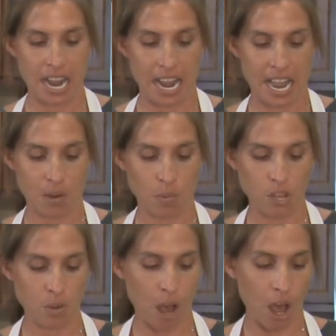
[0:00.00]
and when
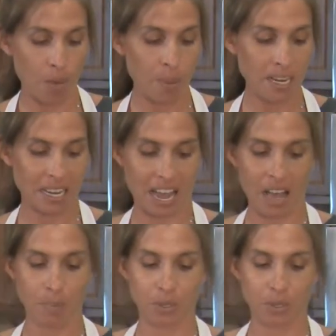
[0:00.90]
you open it up,